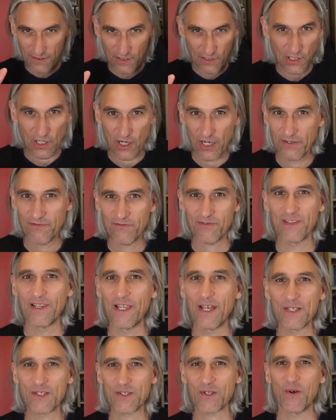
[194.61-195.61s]
to life
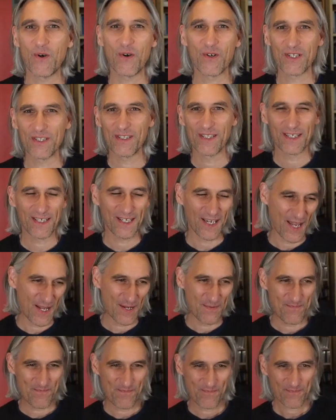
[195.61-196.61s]
later on in the
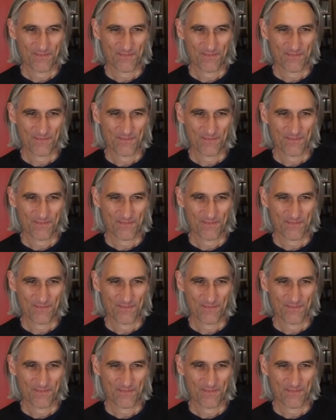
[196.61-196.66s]
game.